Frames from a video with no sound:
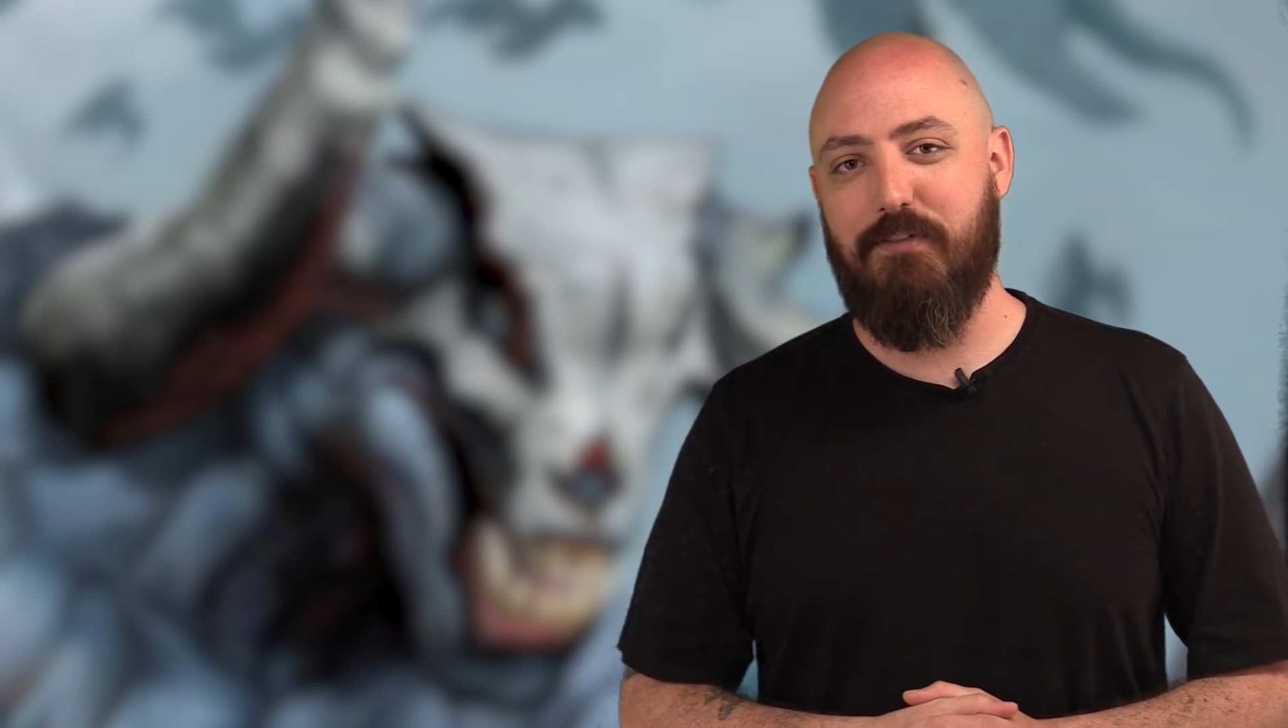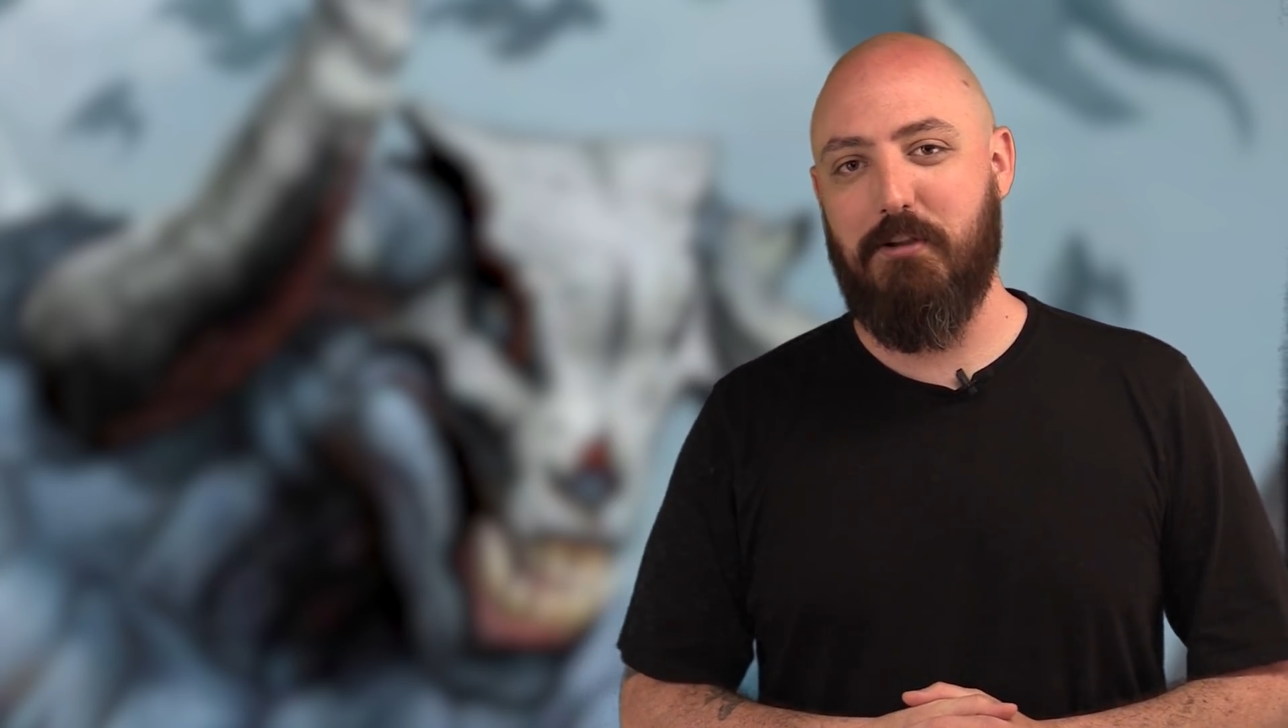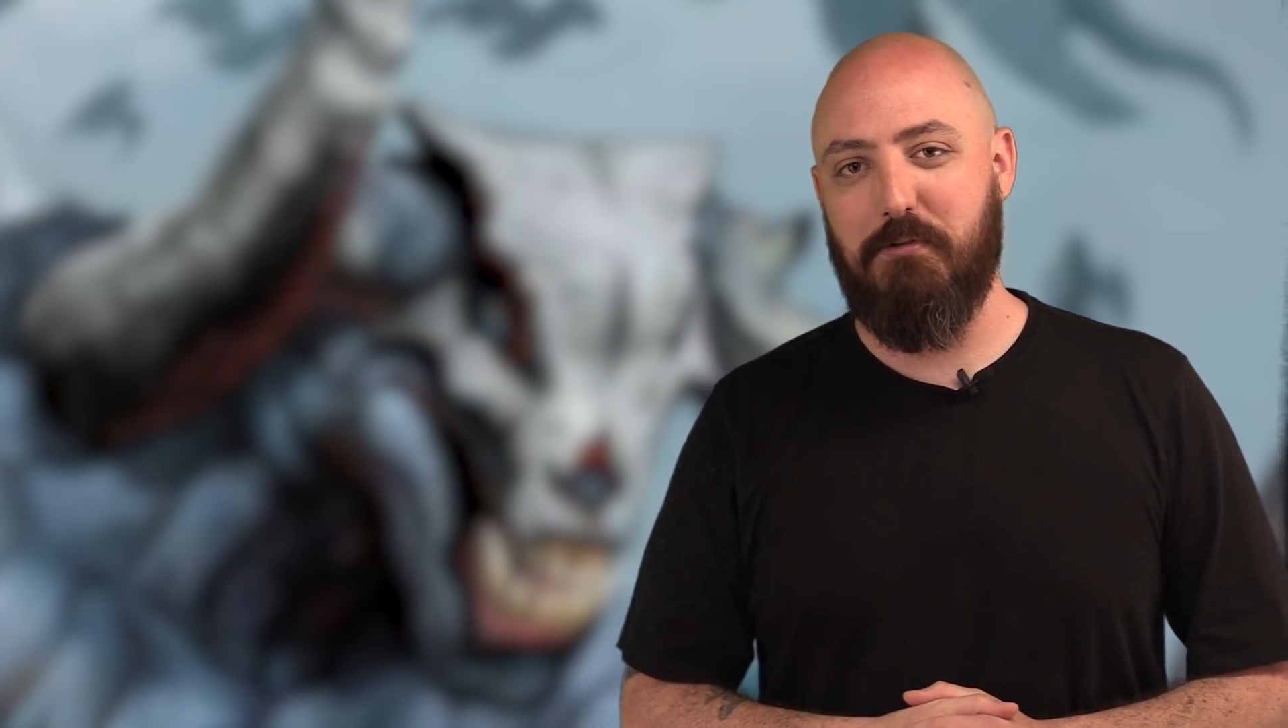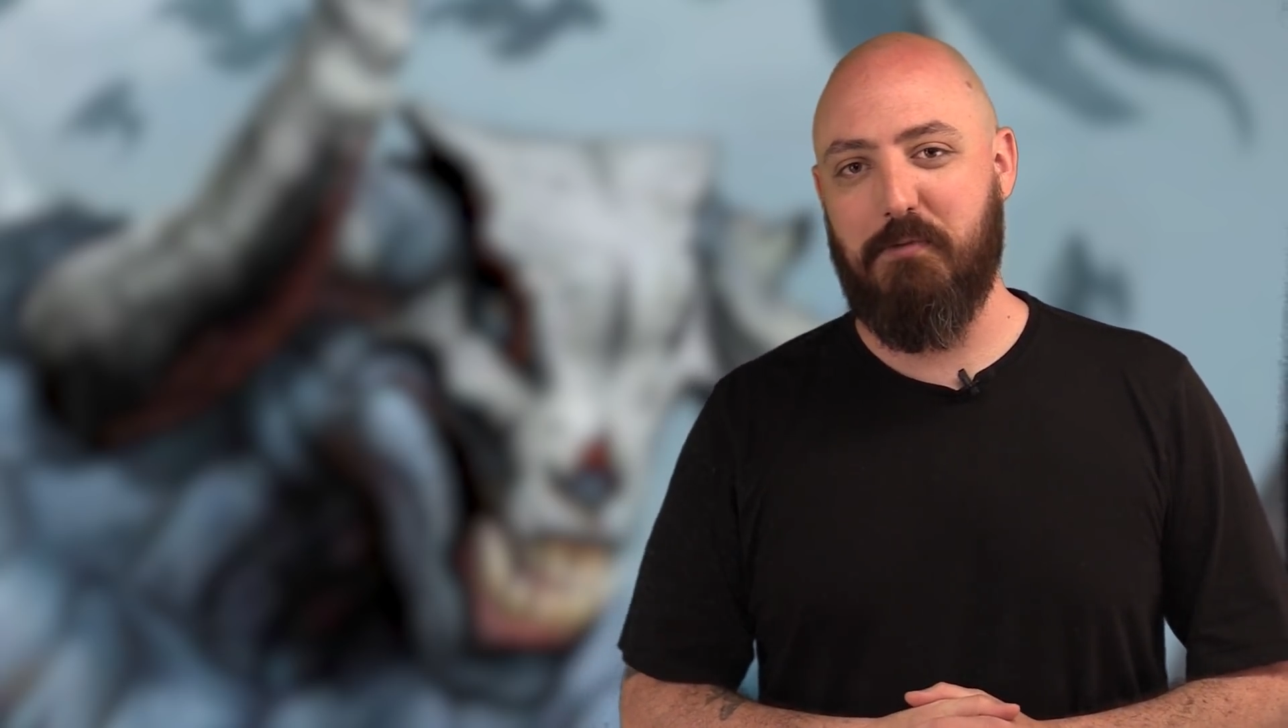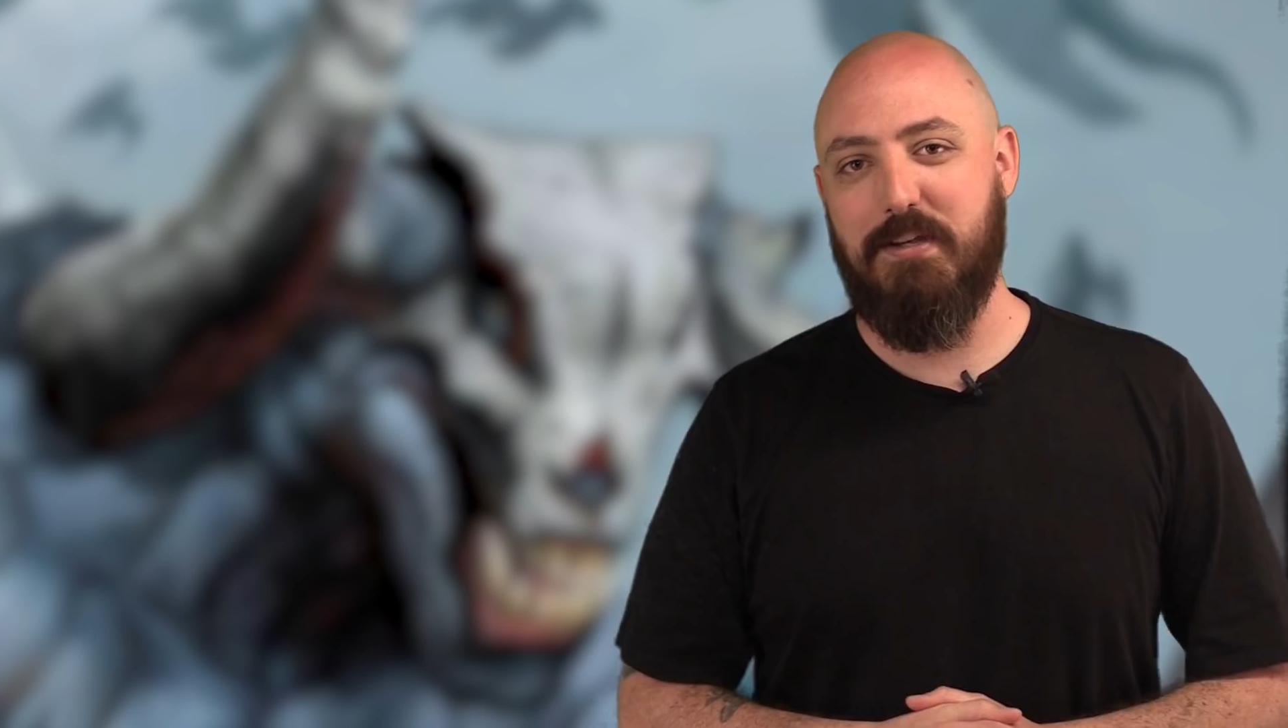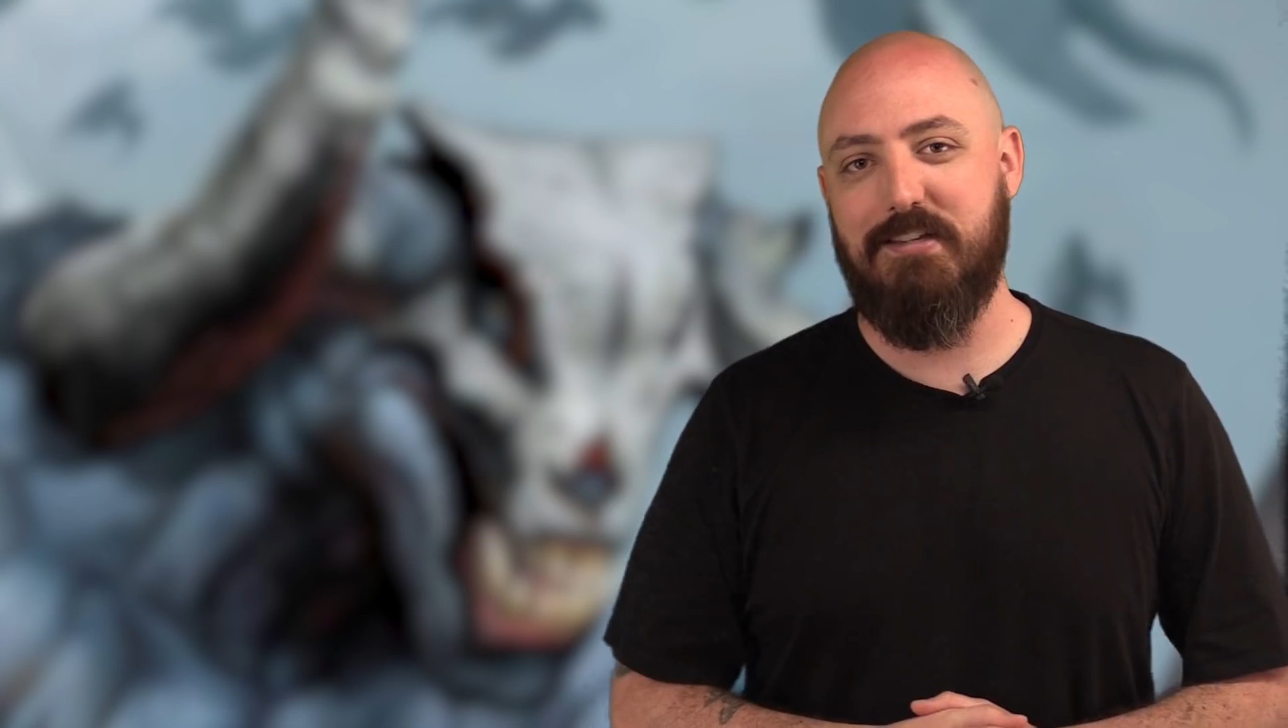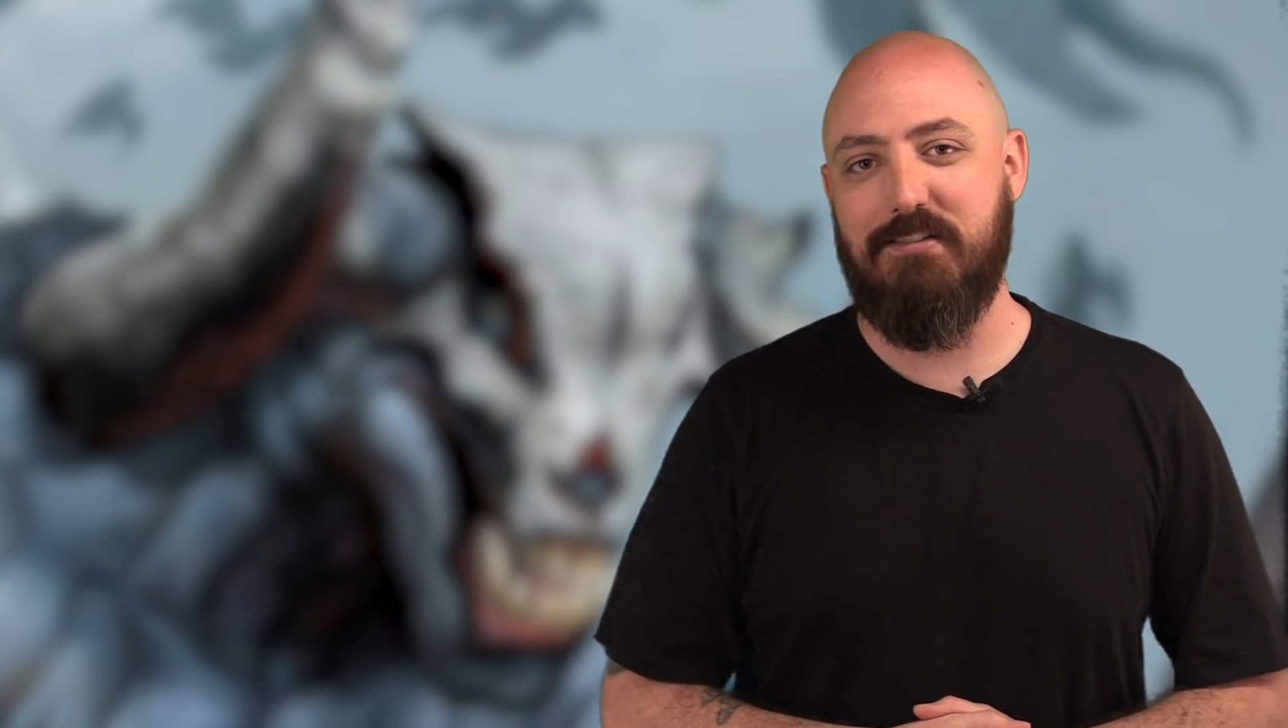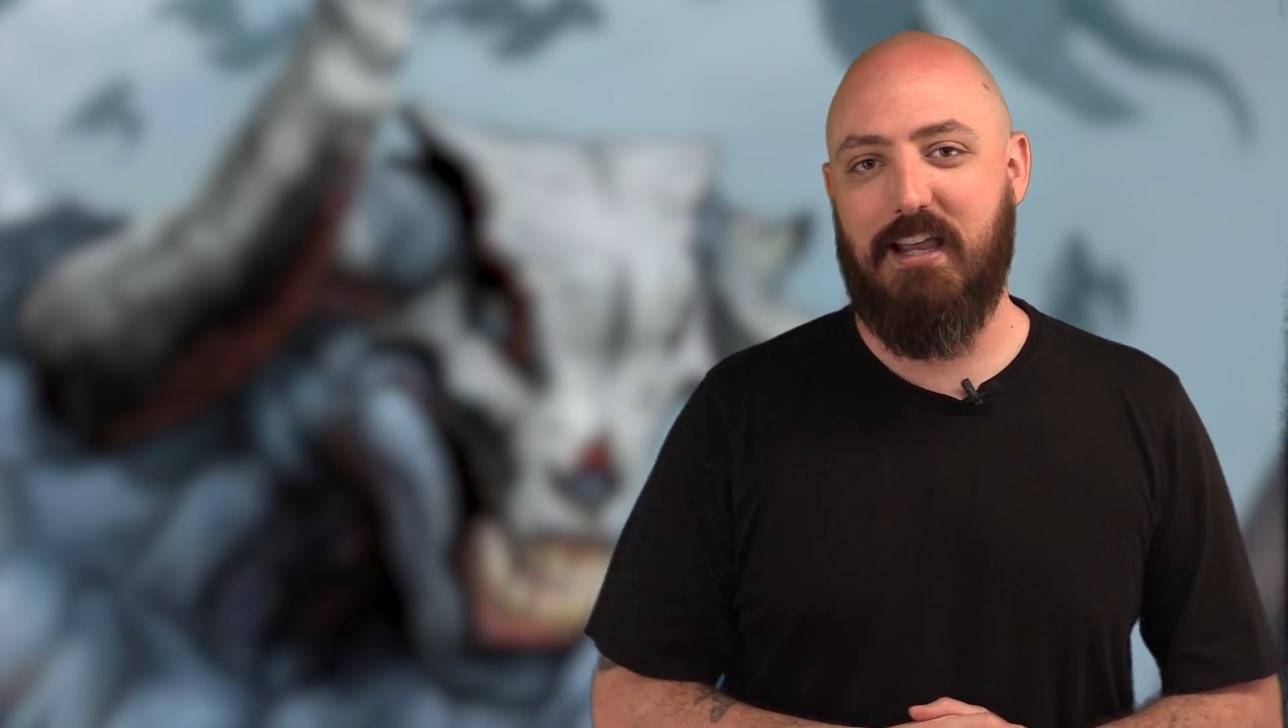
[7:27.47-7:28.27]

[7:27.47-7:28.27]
following weeks,